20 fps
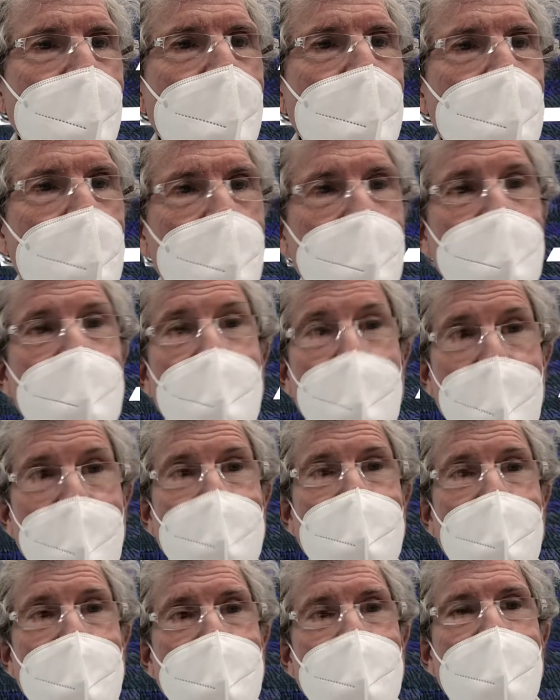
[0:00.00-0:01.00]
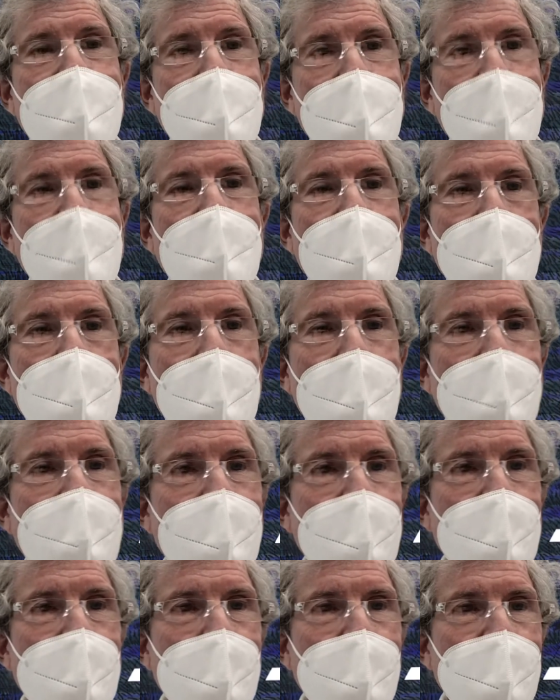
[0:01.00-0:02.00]
But as I said, my
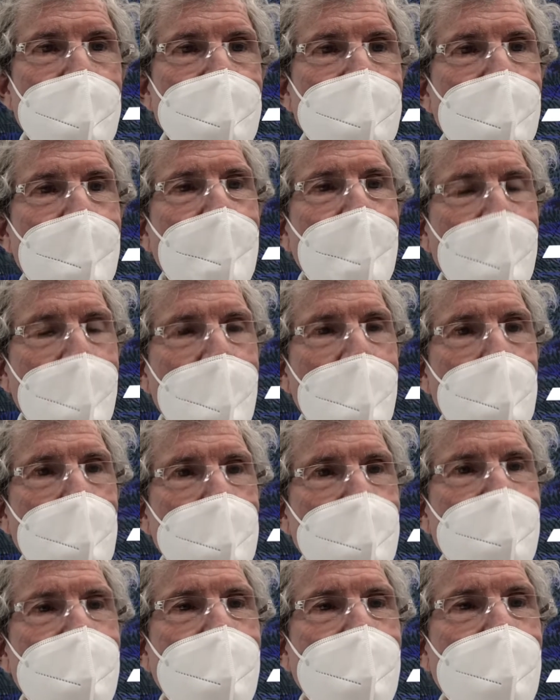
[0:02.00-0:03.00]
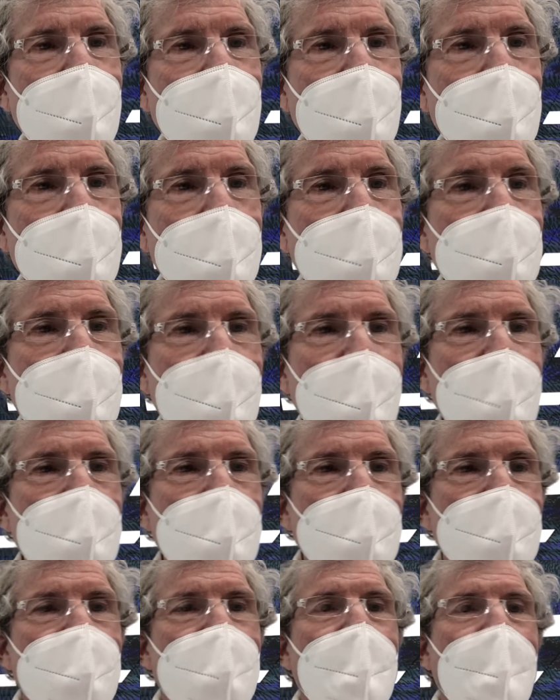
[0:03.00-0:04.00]
view is I would take it from the
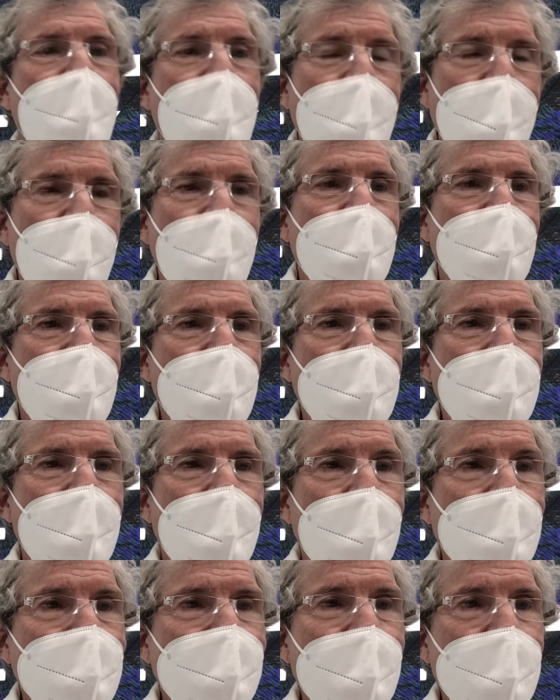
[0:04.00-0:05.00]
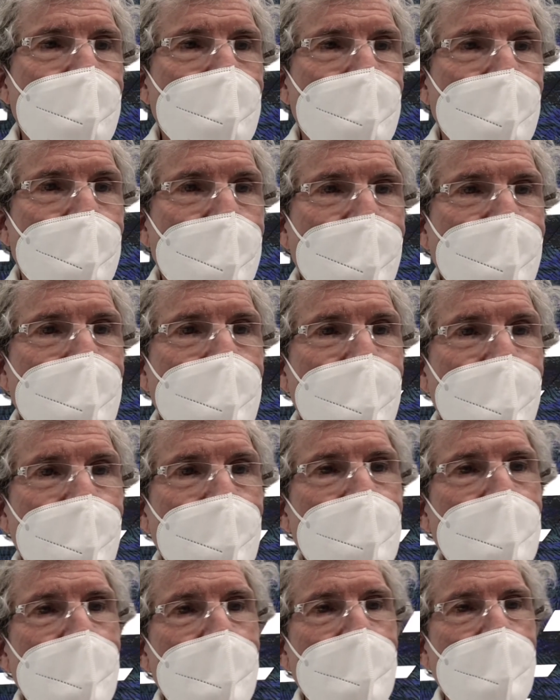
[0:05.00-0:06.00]
framers and how they set up the government
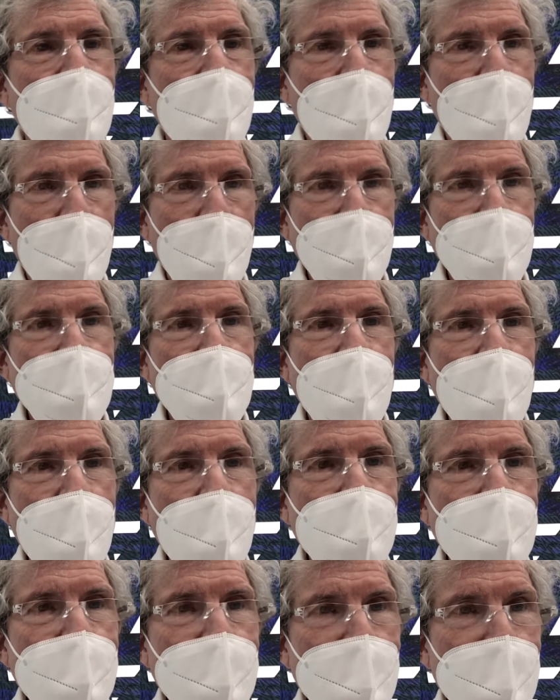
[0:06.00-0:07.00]
on the